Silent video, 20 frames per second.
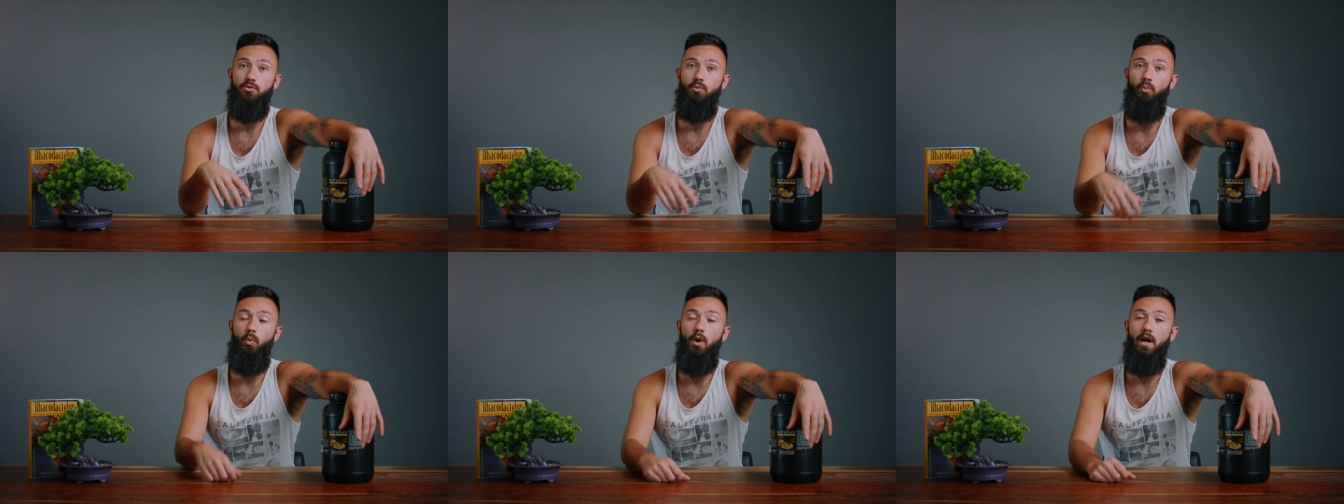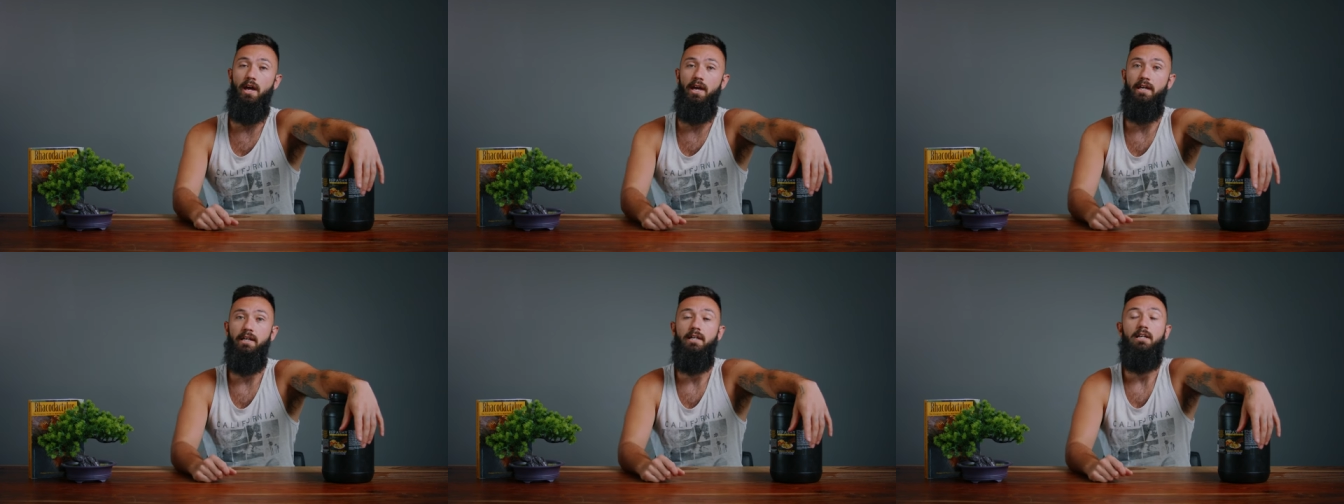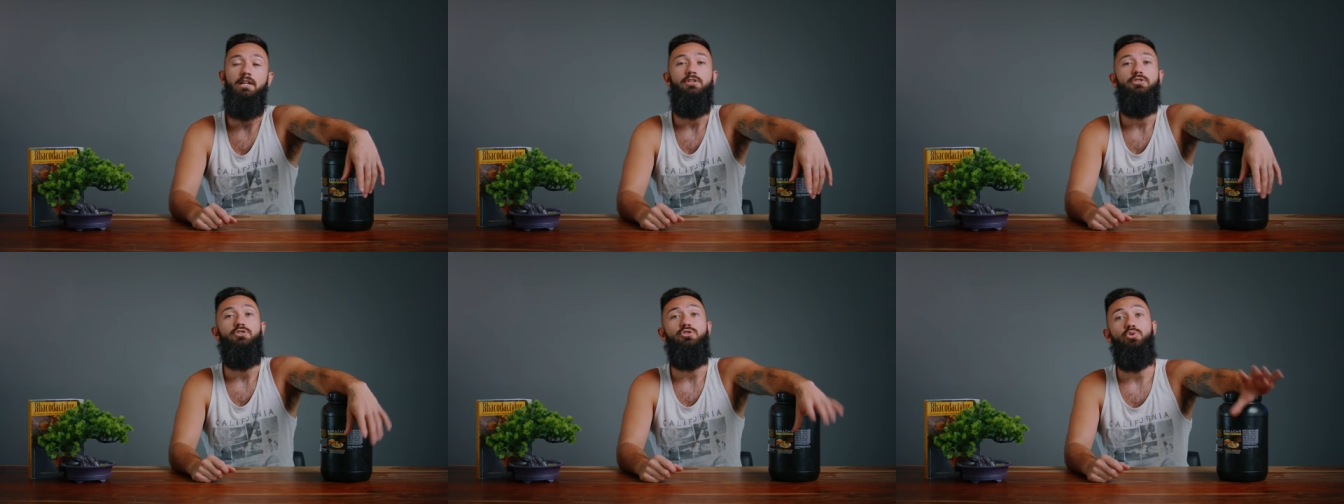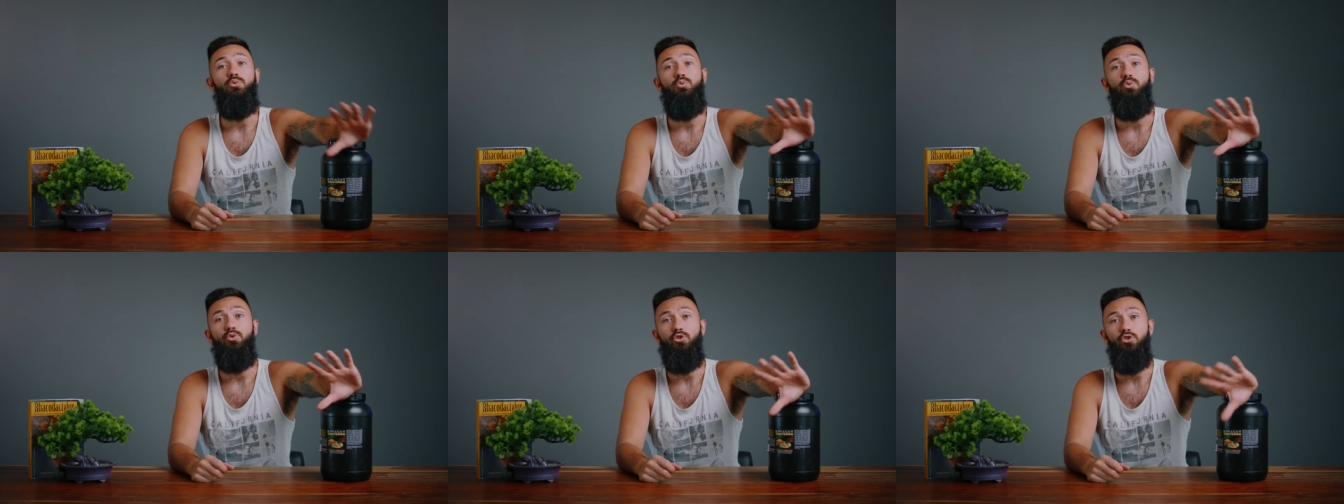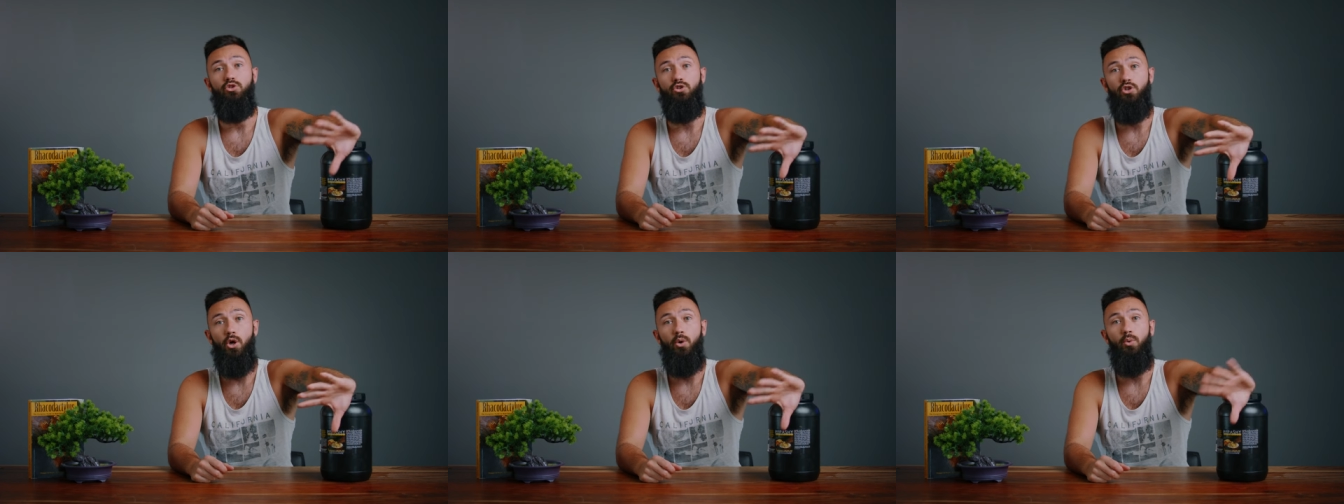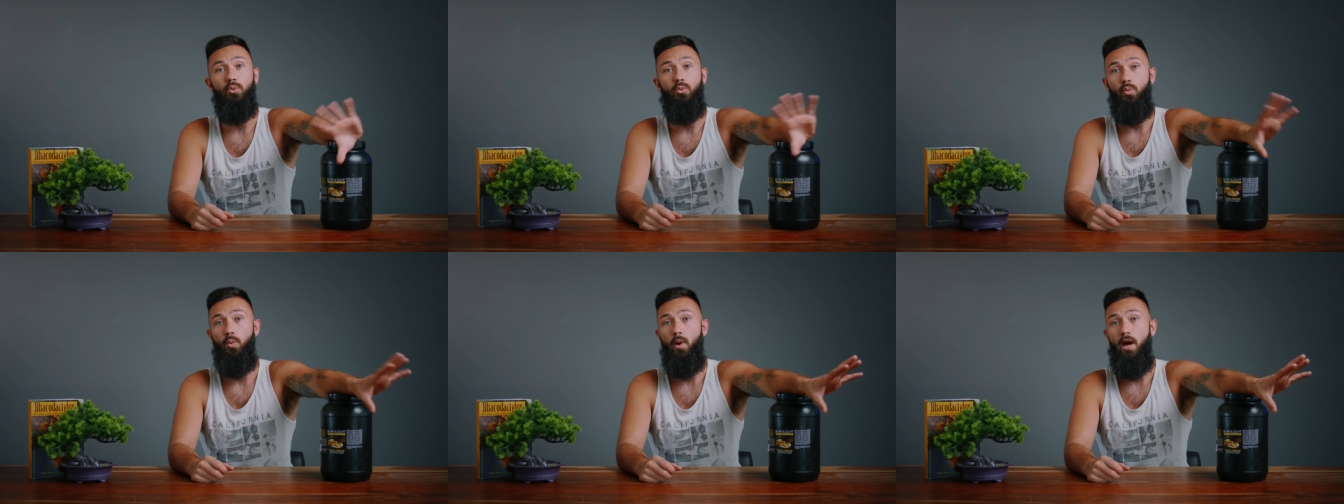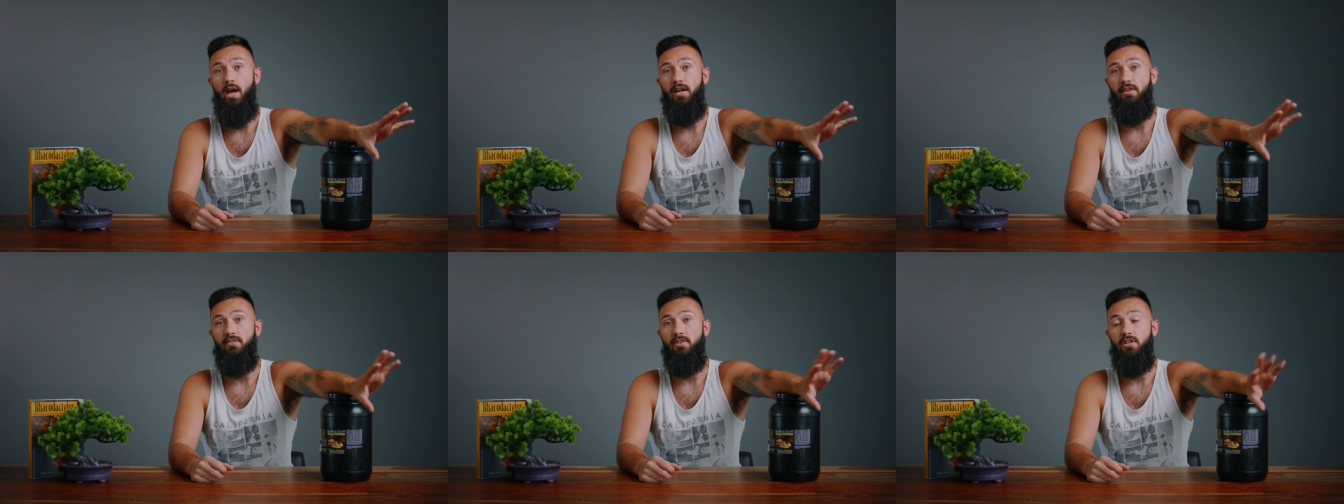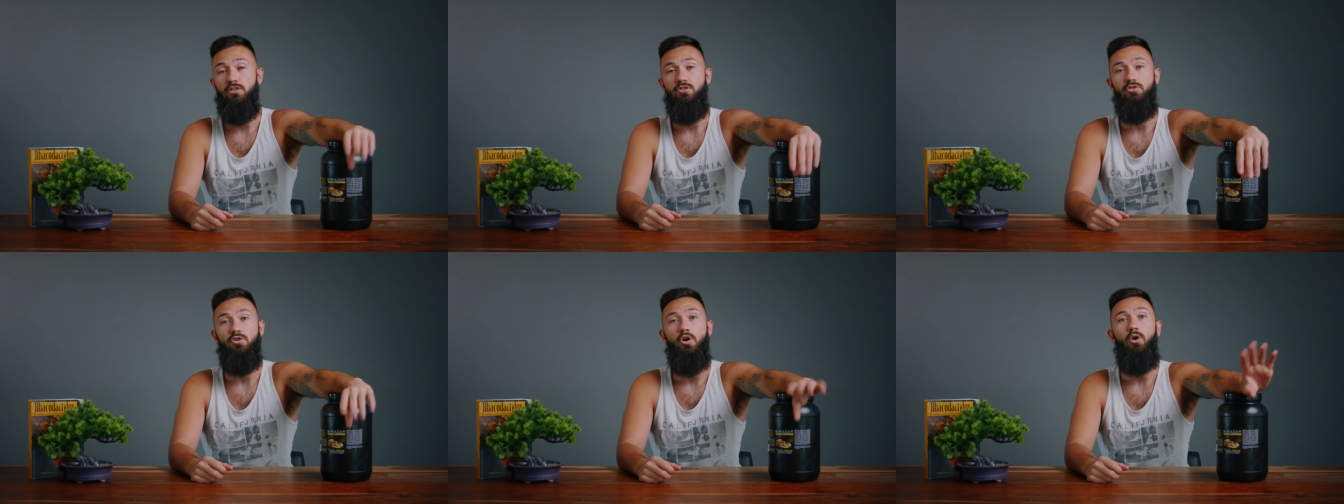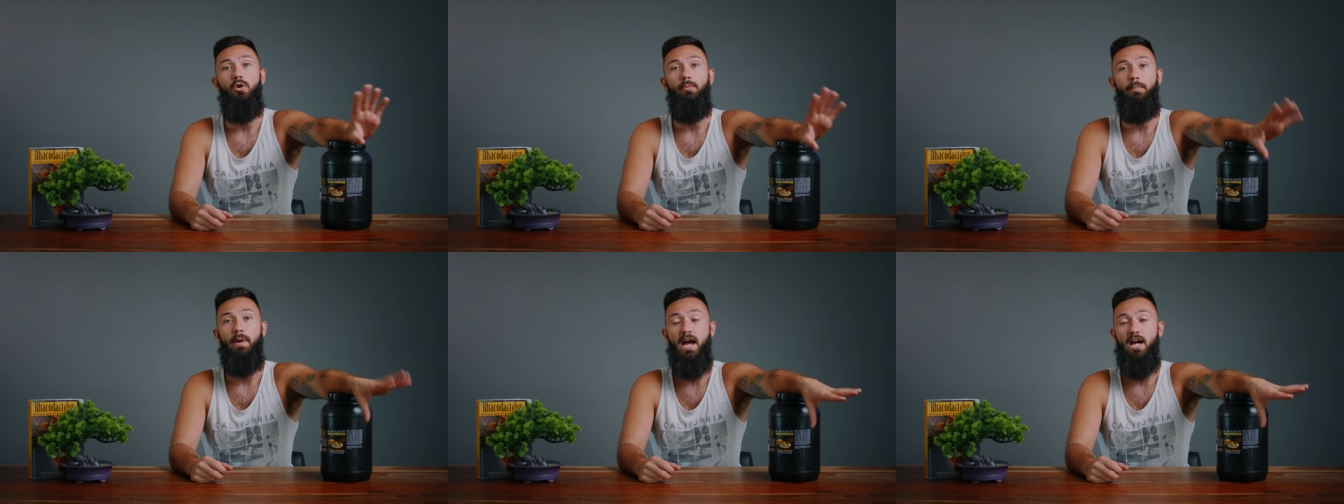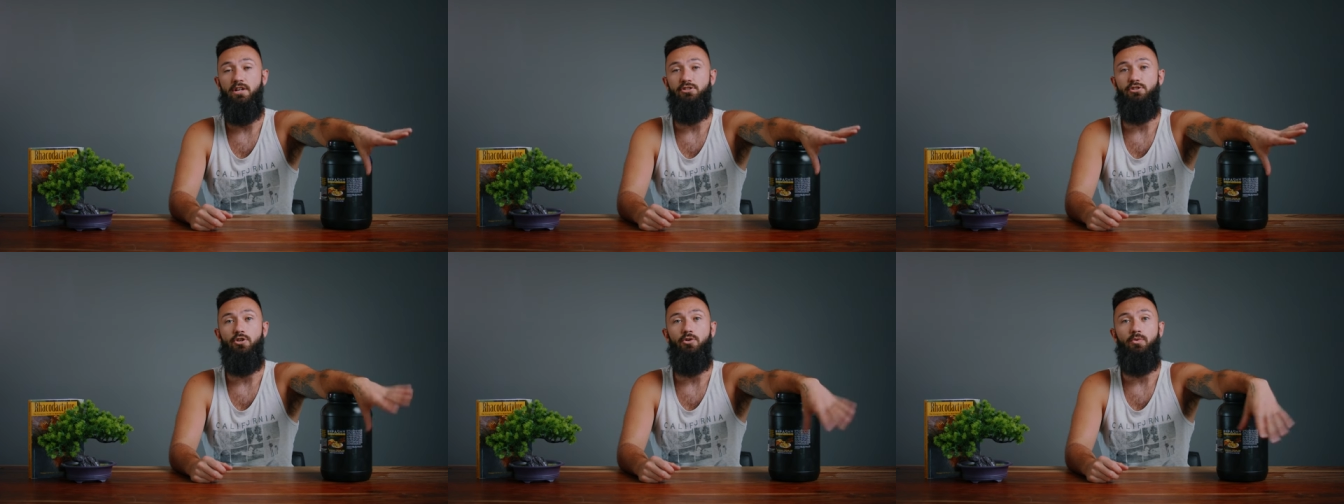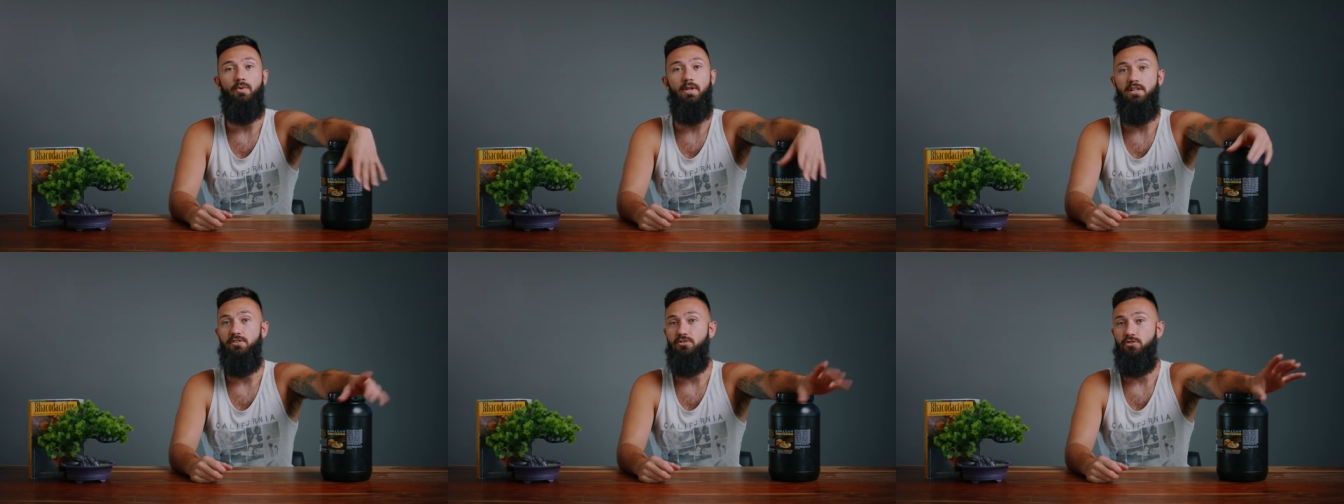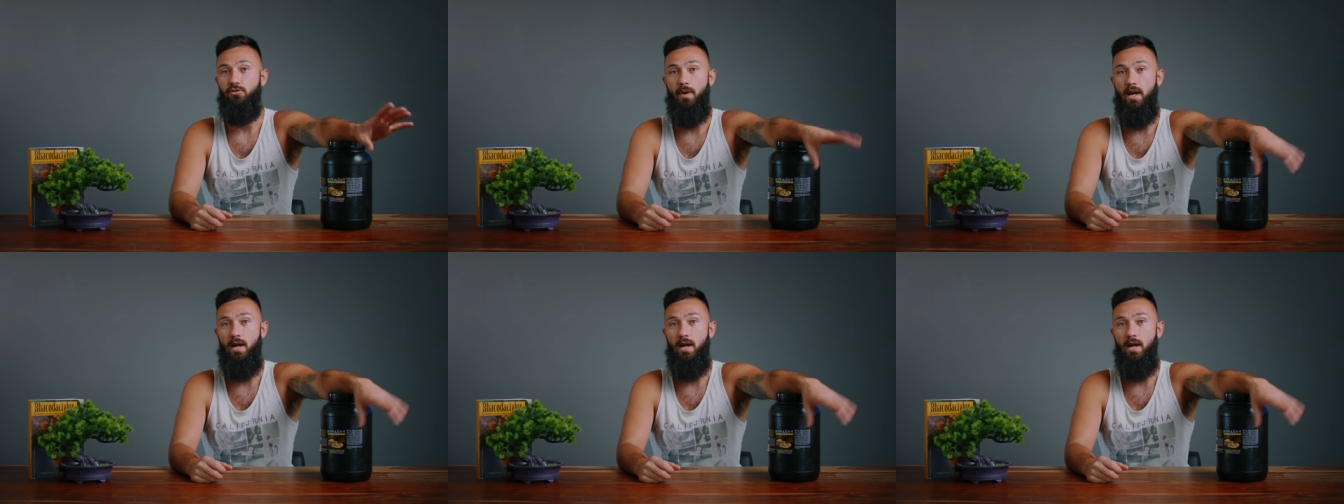whey to goat whey that is all pasture raised,